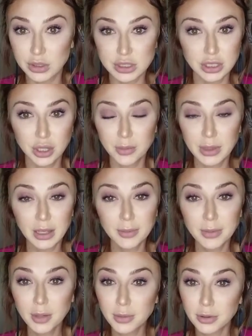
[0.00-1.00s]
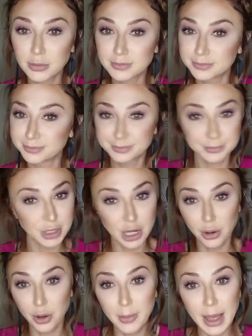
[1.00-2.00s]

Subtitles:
Once you go pink and purple, you don't go